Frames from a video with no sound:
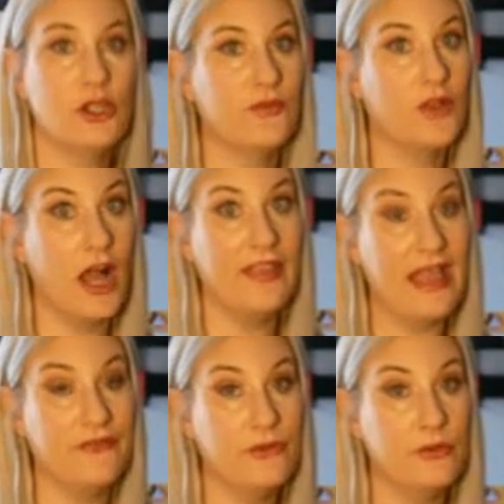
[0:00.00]
You've got
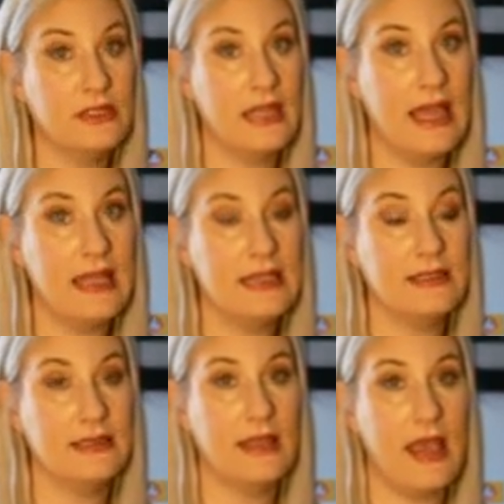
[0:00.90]
that full
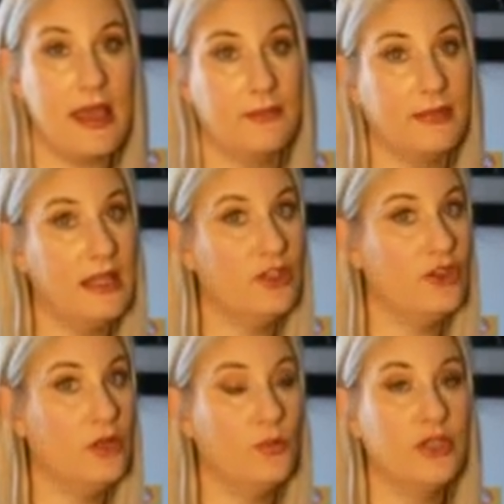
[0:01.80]
size
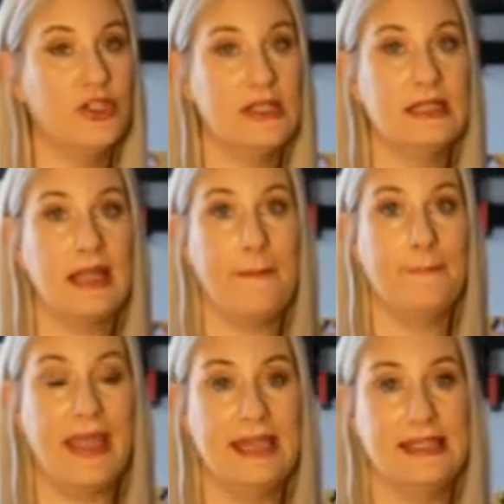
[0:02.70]
kitchen, which is
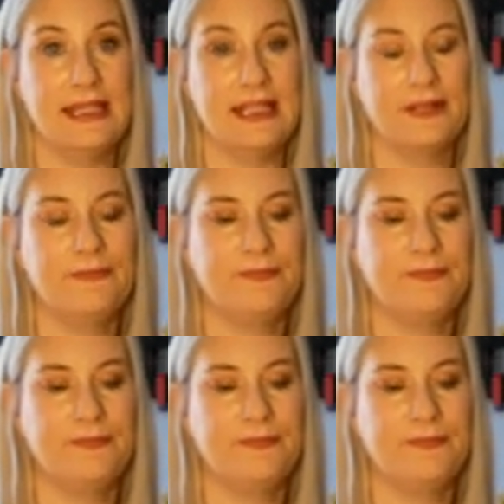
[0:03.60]
amazing.